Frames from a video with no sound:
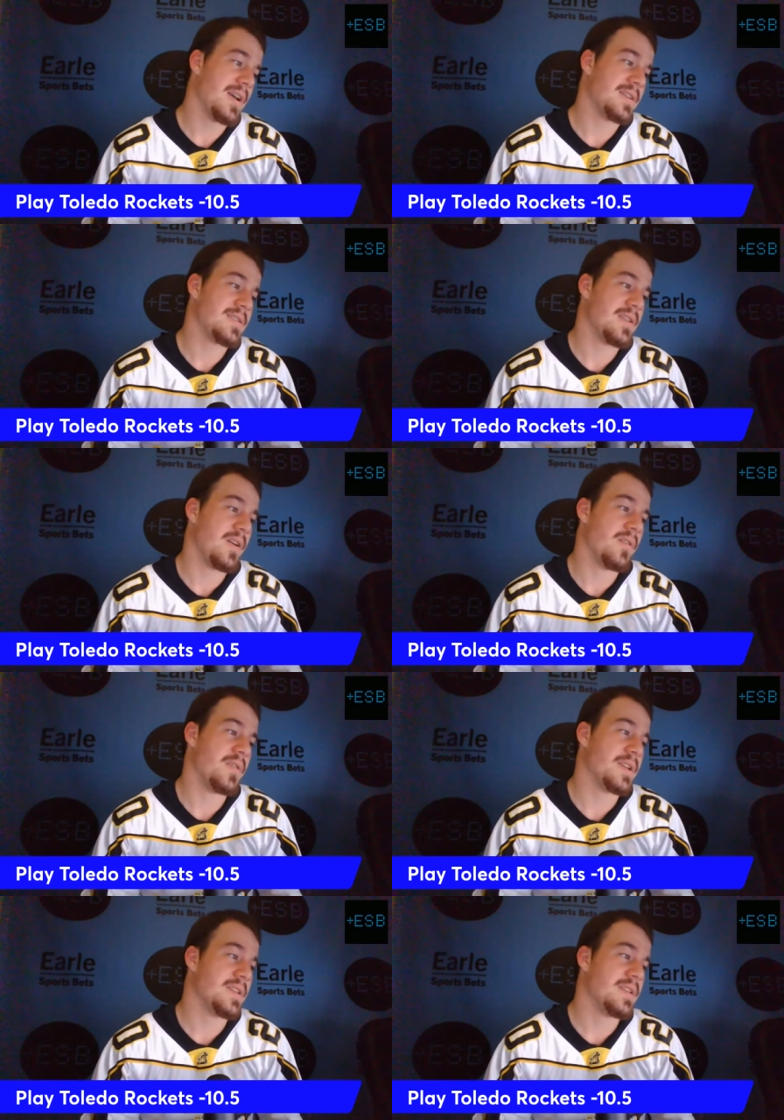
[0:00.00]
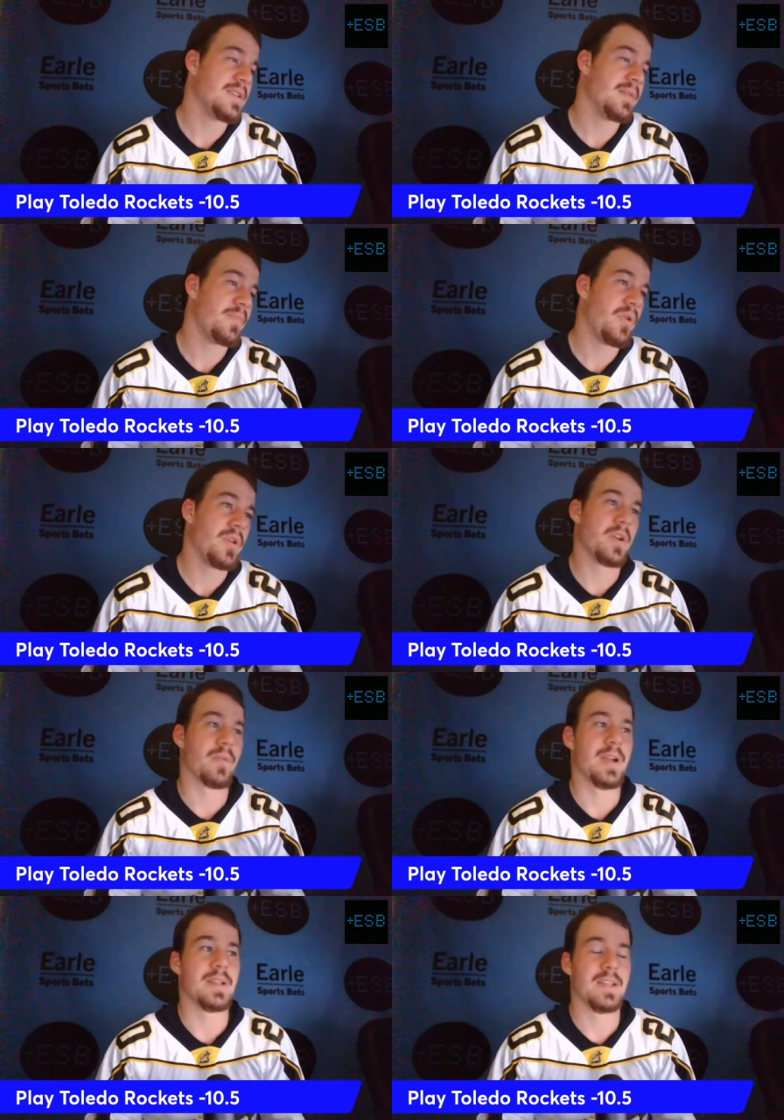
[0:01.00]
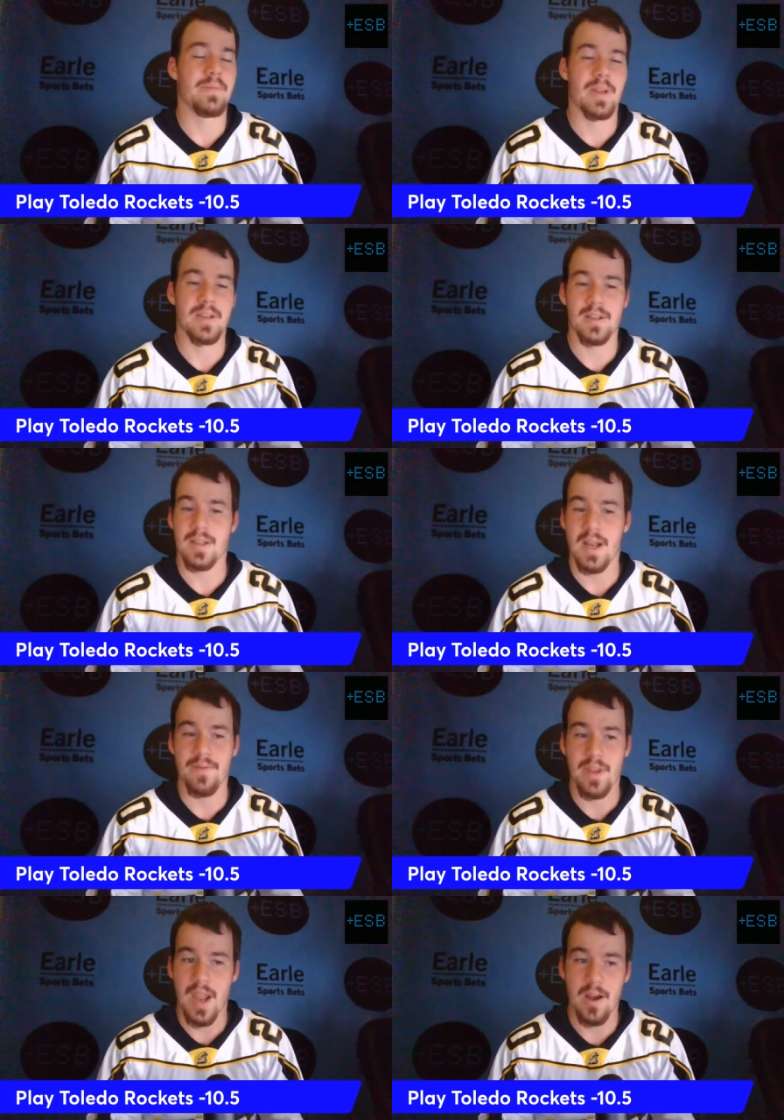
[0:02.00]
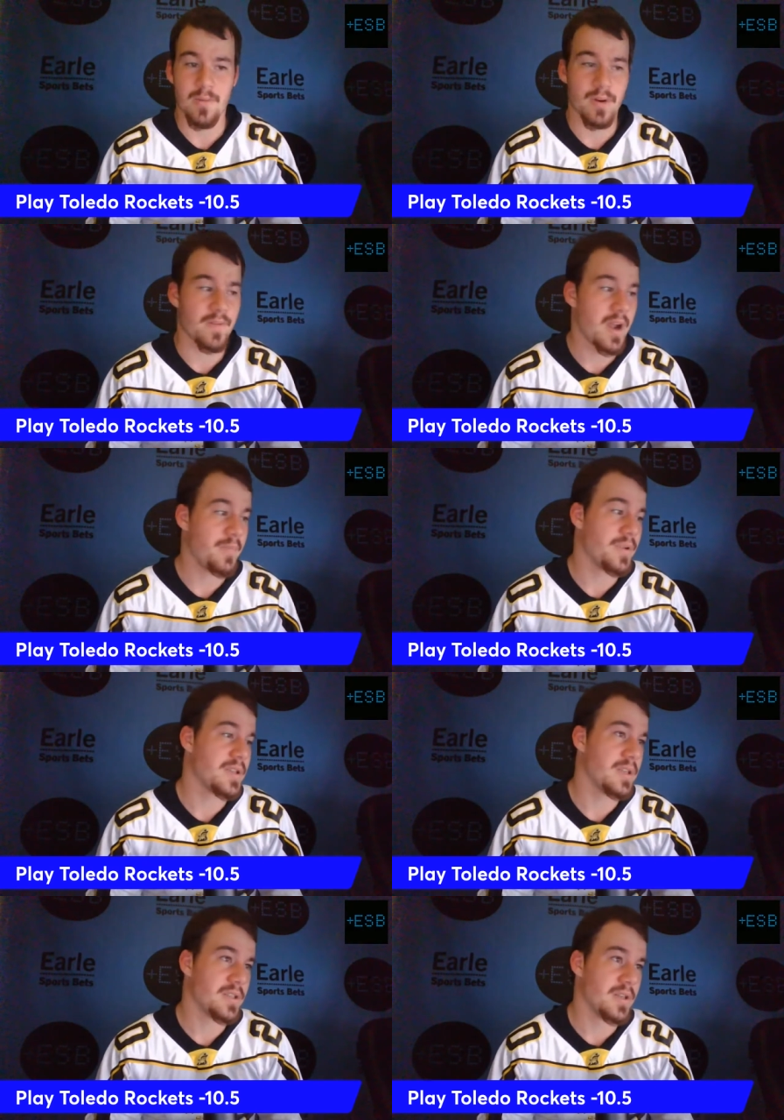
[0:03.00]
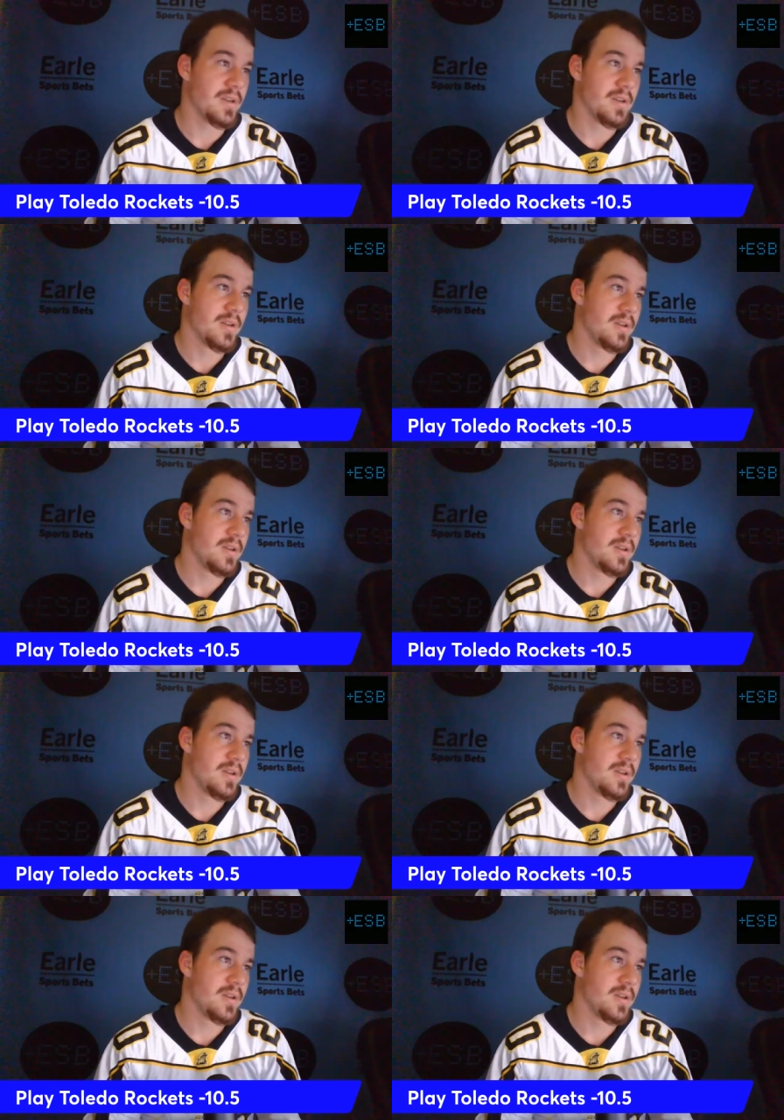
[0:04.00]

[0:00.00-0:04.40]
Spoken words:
So this is a Bowling Green team that doesn't have the caliber of competition